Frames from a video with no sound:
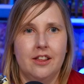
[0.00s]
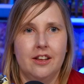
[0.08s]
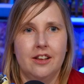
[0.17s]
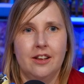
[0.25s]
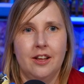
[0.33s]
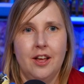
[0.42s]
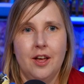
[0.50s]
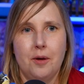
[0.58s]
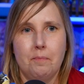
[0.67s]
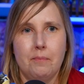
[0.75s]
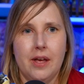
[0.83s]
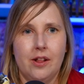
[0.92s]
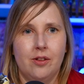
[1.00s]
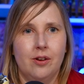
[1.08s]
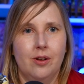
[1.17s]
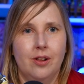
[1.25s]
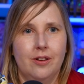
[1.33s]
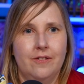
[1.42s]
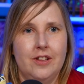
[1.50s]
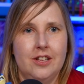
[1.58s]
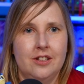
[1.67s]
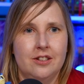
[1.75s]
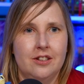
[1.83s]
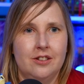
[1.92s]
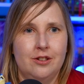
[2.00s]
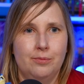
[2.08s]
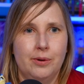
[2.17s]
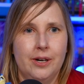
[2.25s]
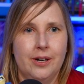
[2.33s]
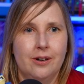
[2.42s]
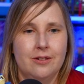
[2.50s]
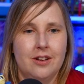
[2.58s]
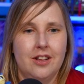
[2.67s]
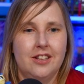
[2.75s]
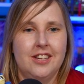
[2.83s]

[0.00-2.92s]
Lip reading: the mantle of these superheroes all the